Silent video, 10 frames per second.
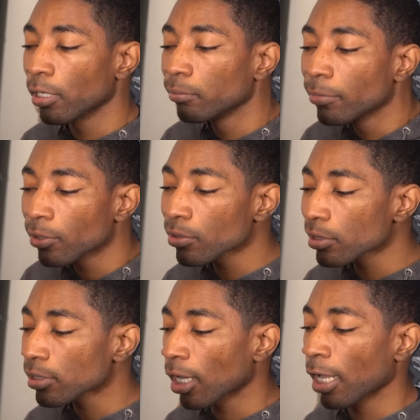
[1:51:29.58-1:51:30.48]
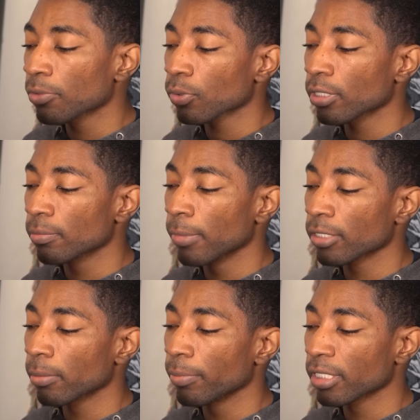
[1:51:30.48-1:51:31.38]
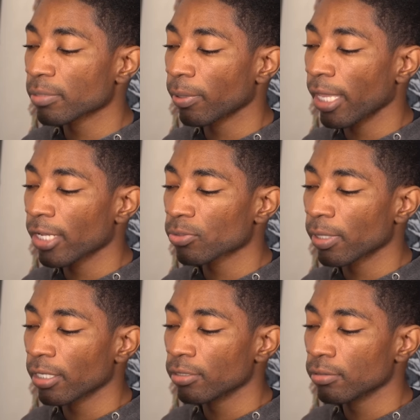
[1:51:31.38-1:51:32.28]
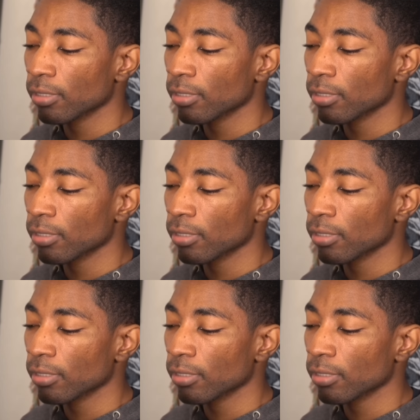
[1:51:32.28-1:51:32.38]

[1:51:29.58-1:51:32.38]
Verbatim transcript: know, there's times where it makes a big splash, but I